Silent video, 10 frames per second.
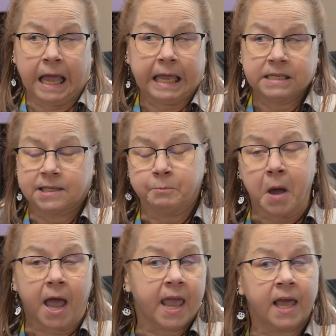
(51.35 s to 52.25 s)
I guess in
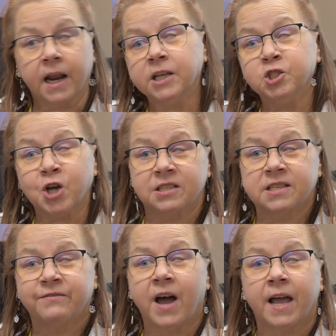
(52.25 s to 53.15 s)
my head I
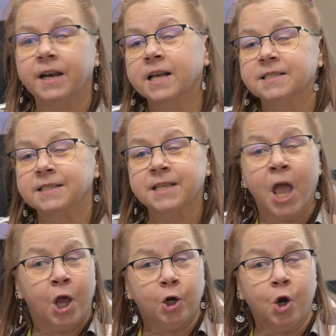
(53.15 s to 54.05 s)
justify it as it's
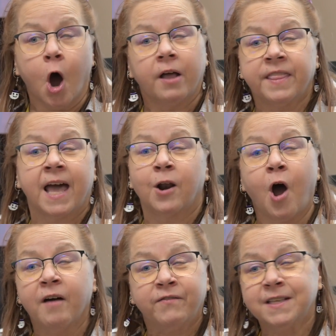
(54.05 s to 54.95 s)
not that
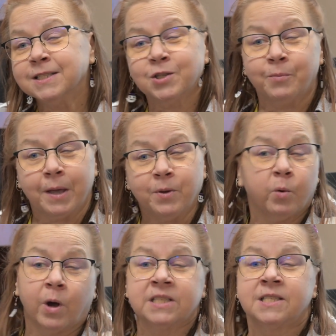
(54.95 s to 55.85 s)
often, so
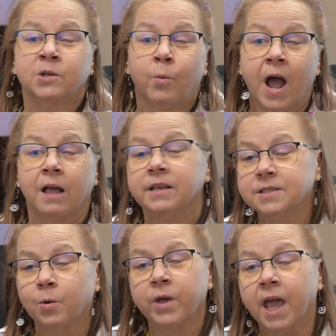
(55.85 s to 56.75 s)
maybe once in a while
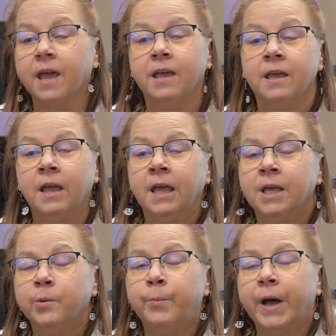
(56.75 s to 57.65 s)
is okay.
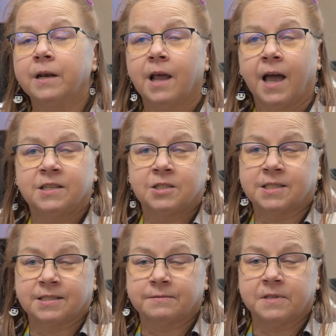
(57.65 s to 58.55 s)
But
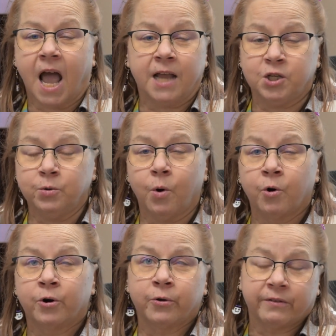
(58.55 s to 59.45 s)
I do
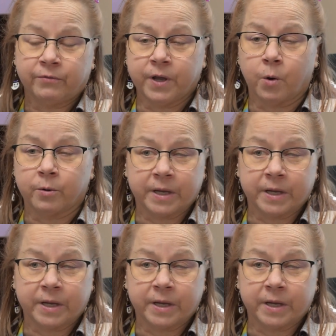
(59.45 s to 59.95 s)
order, if we go to